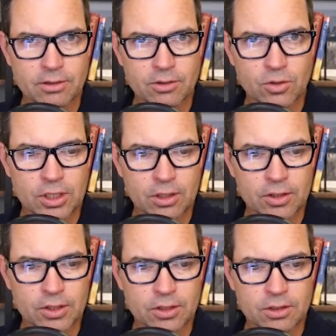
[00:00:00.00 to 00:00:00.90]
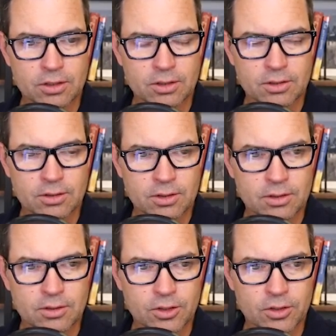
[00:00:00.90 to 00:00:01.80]
using
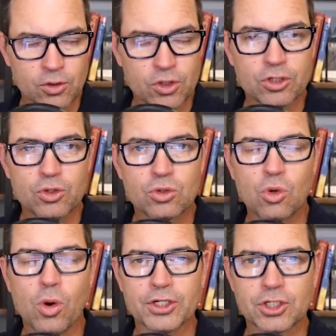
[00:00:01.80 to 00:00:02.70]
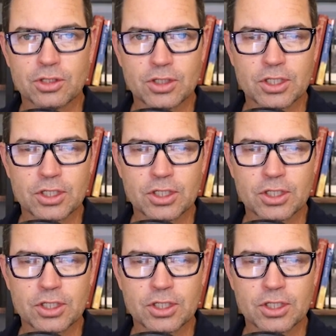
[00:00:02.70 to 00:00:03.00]
those 2 questions?